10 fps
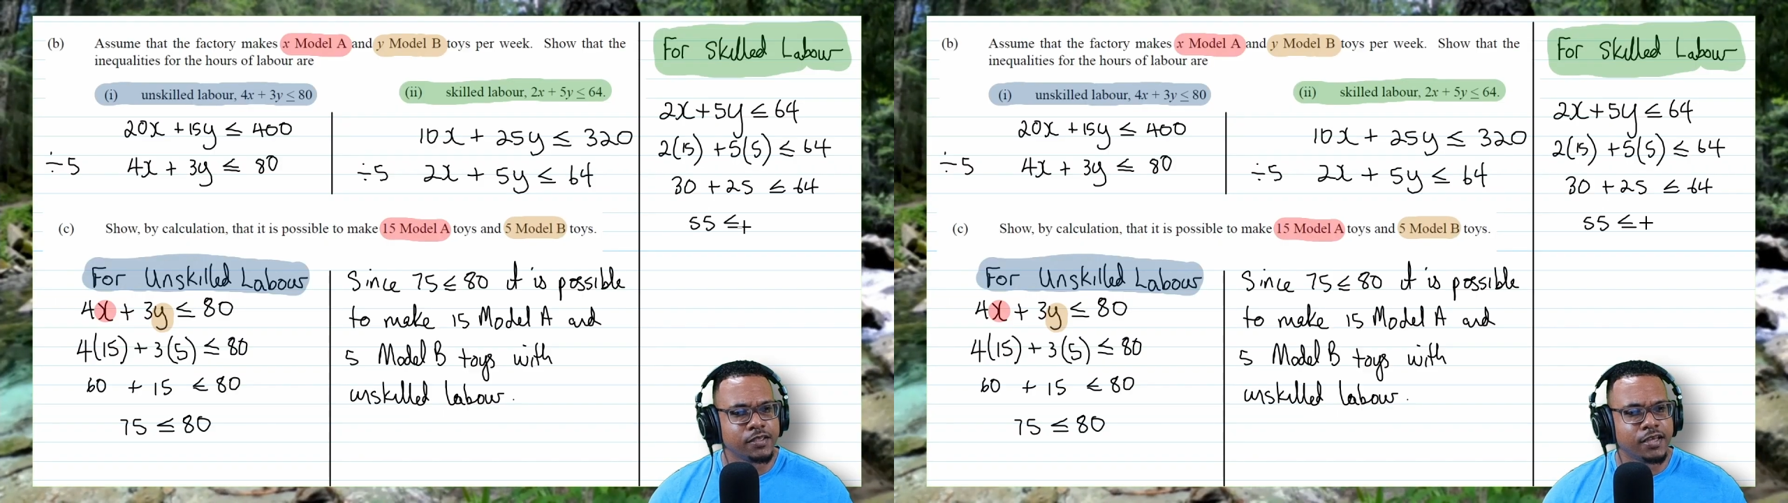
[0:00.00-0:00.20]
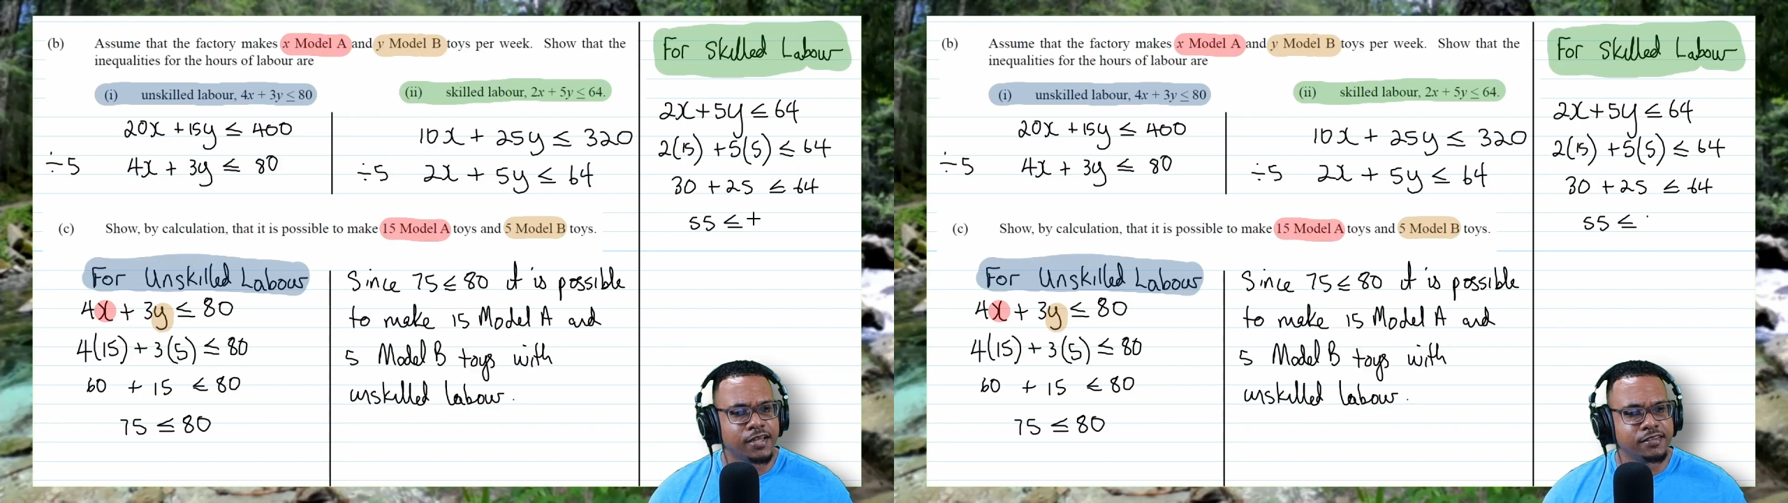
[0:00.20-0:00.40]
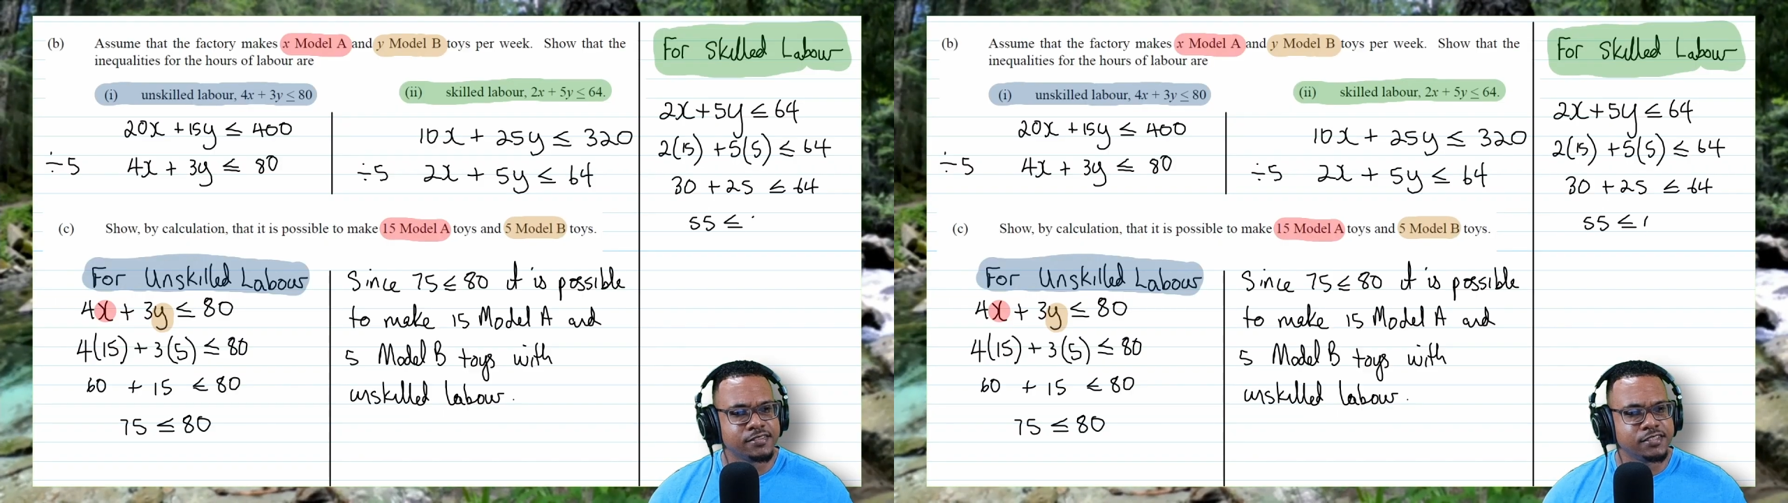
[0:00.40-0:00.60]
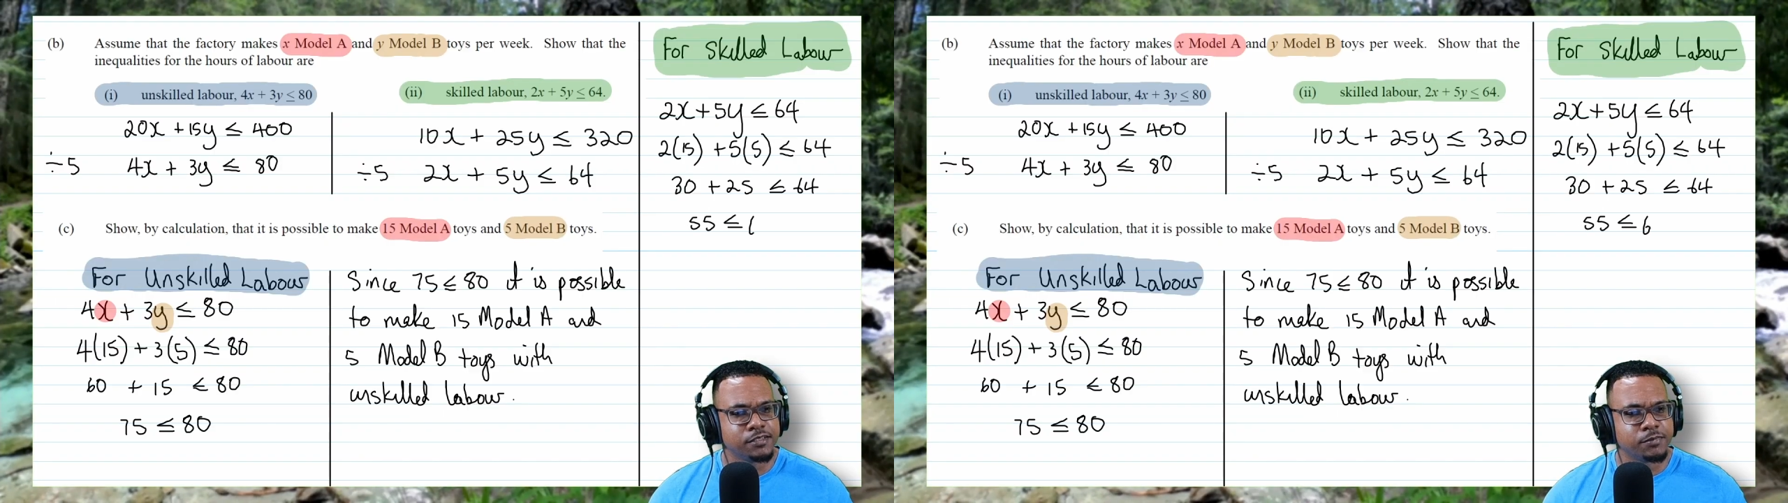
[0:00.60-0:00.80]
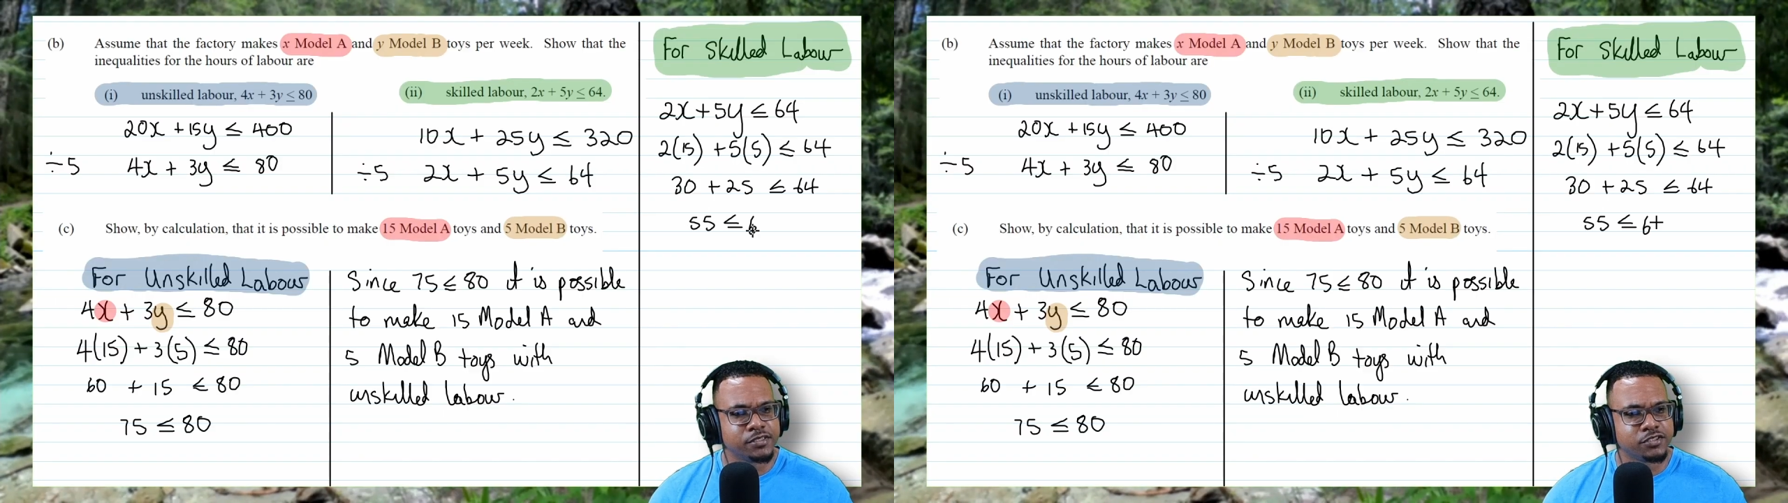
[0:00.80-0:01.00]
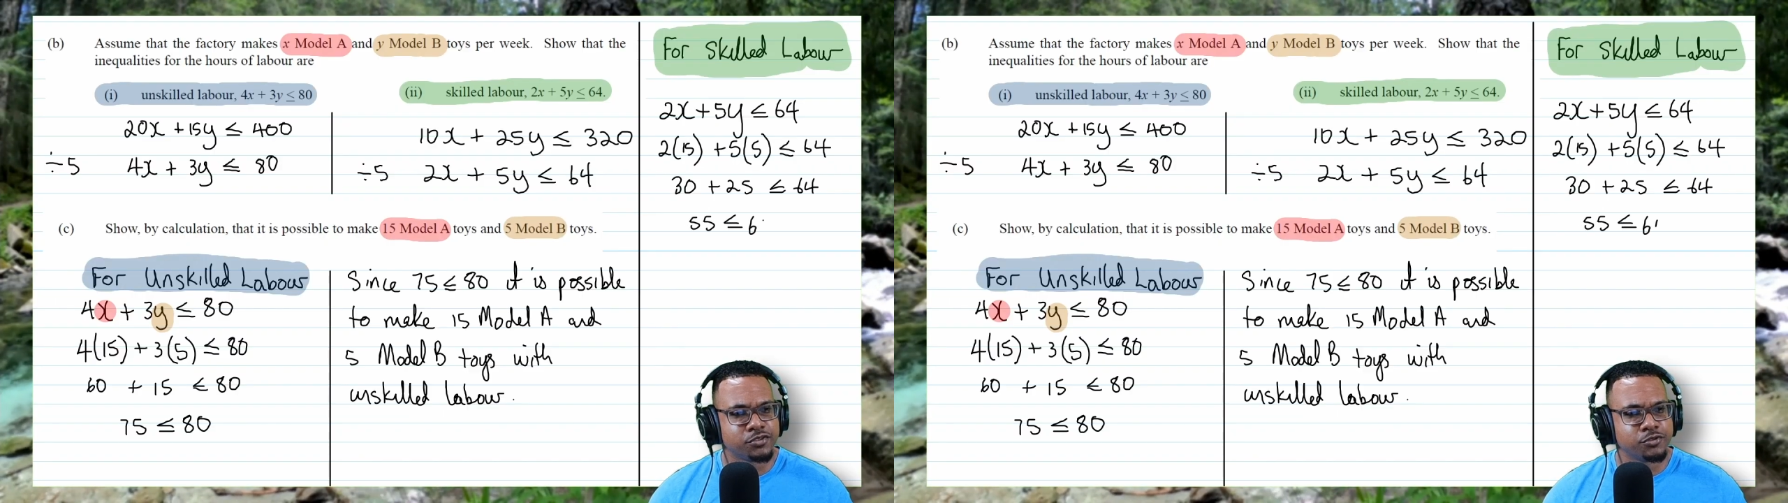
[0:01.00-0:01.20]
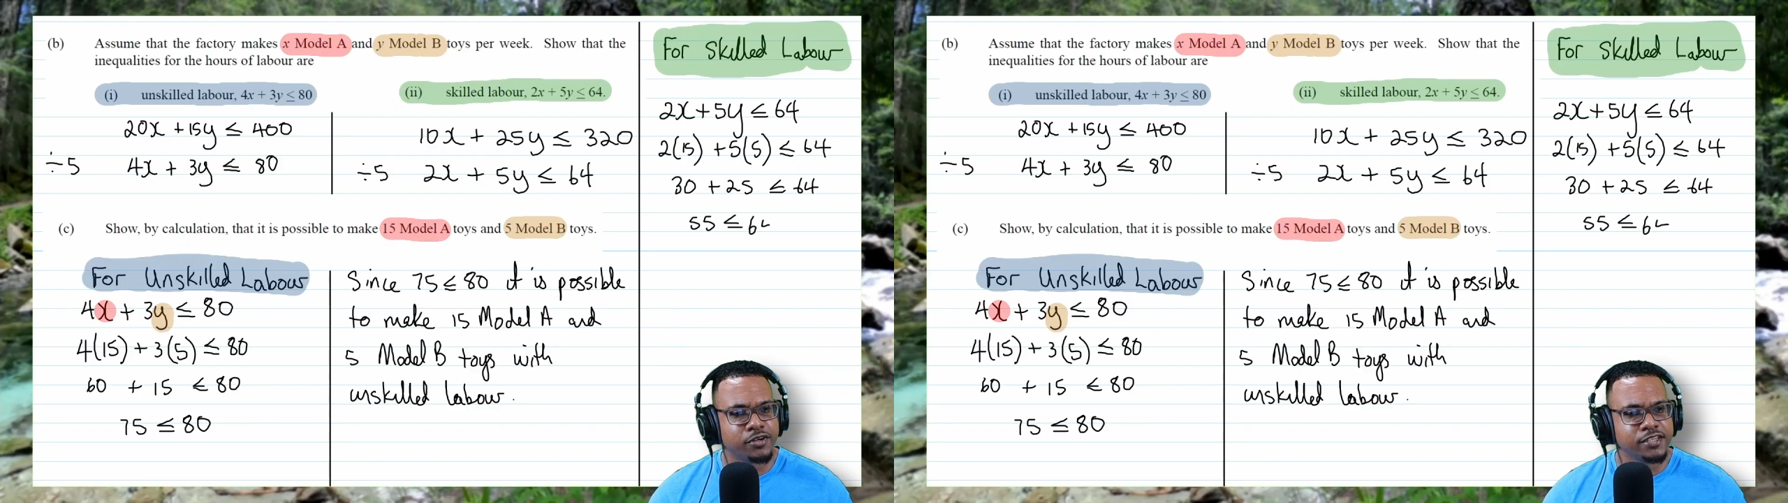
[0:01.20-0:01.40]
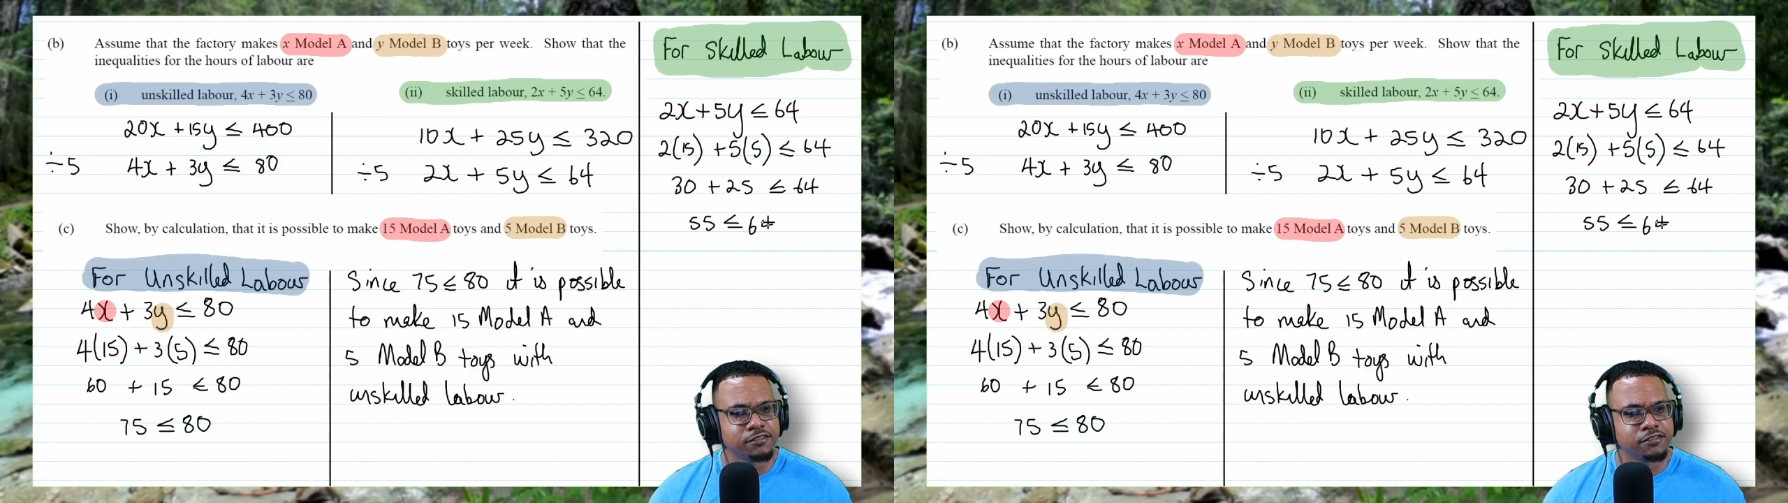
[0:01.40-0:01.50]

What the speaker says: And this statement is true, right?